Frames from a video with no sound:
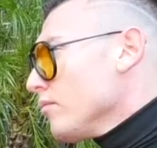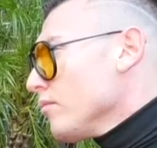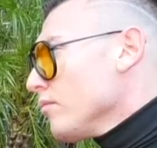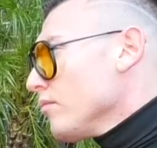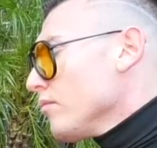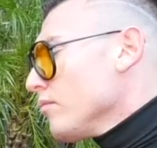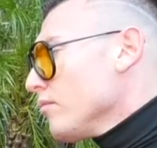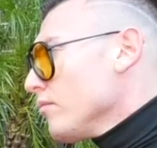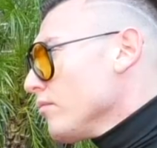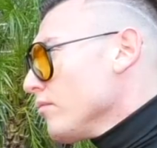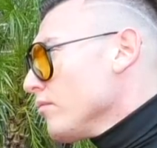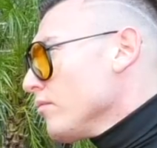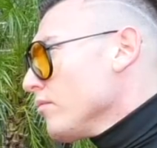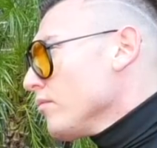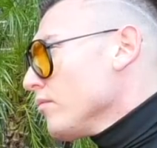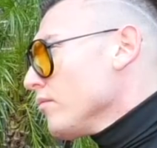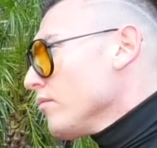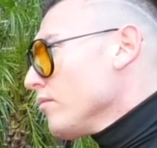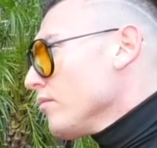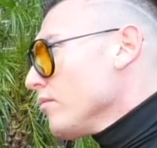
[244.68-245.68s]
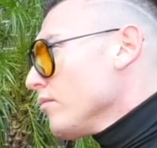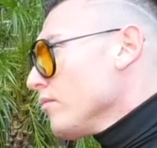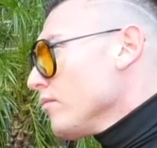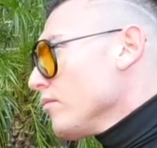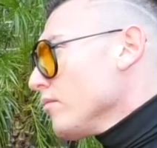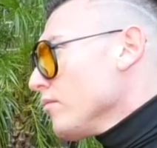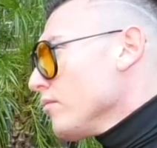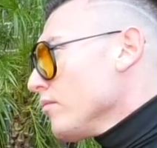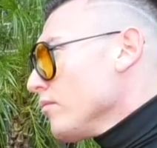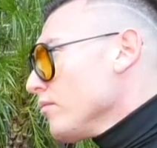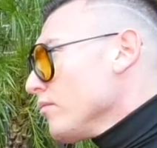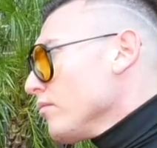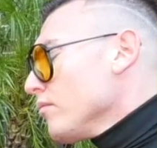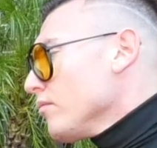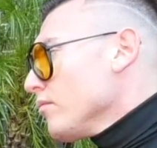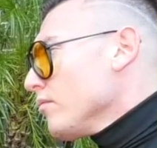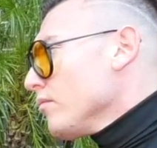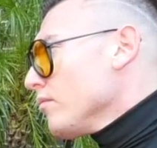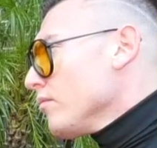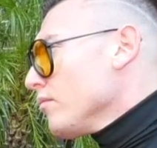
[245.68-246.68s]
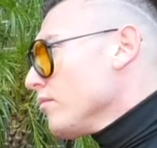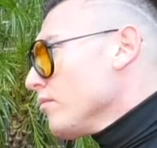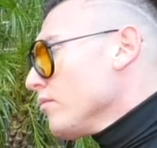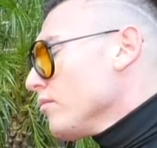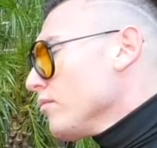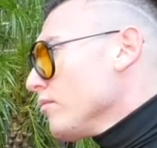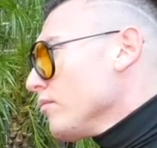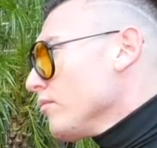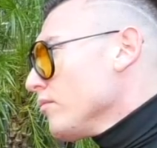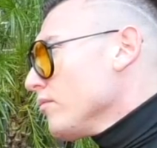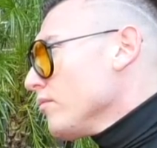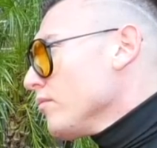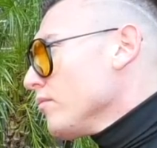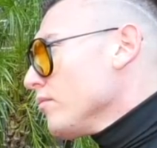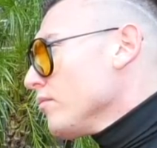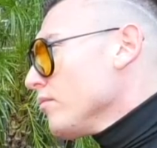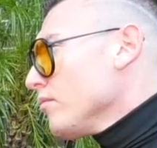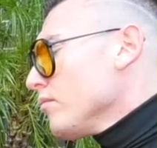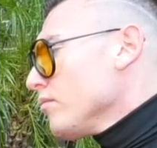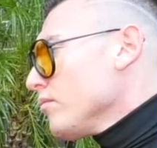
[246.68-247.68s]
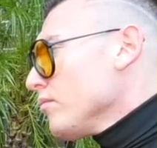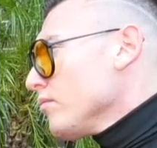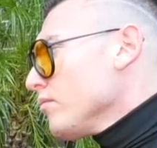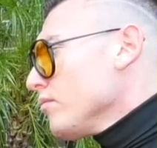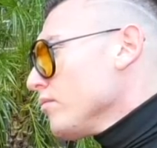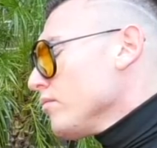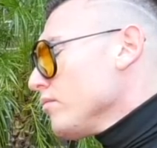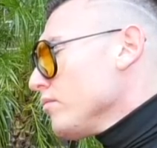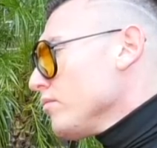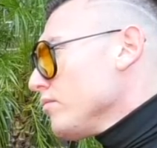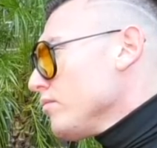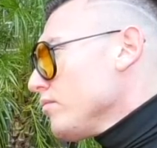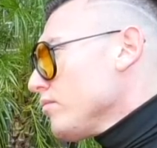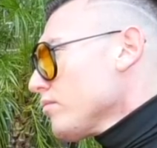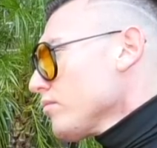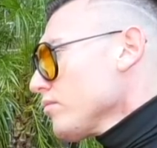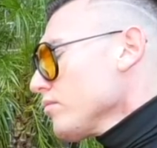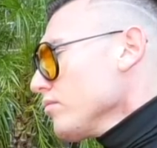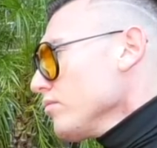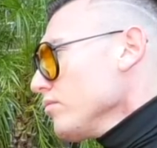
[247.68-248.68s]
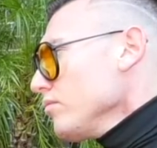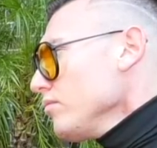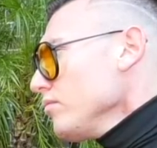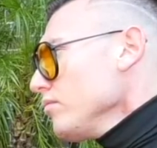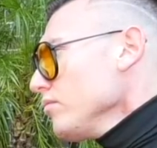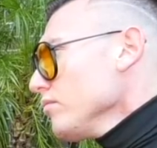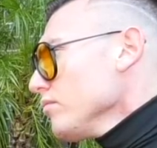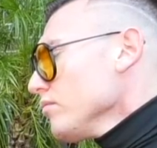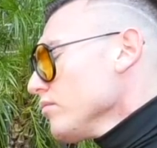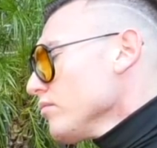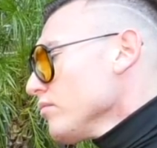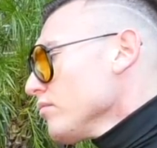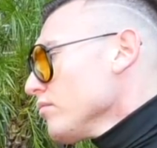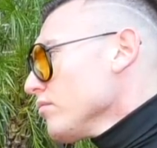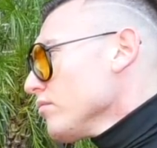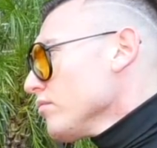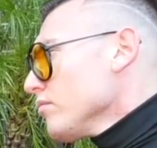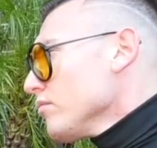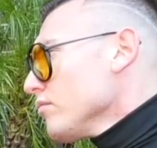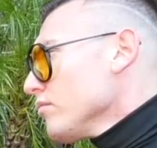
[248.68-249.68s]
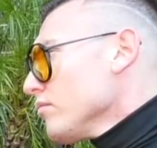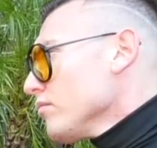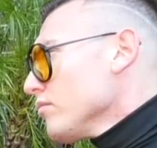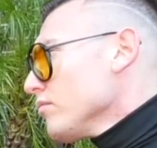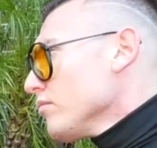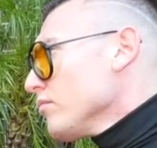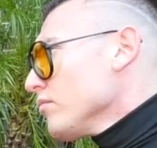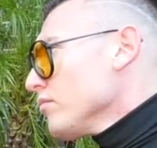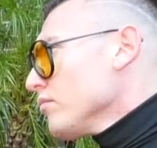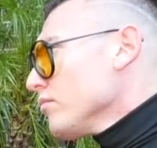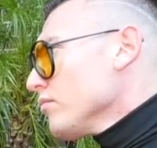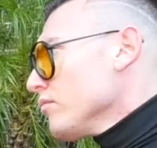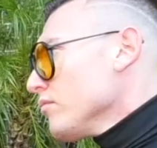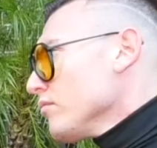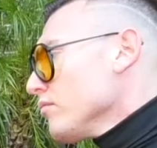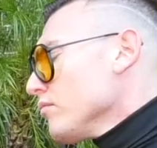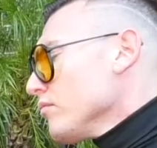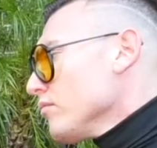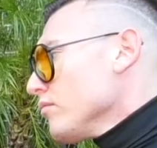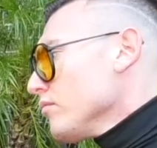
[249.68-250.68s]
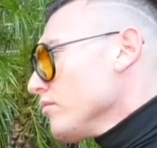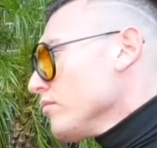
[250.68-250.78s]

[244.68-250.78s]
[no speech]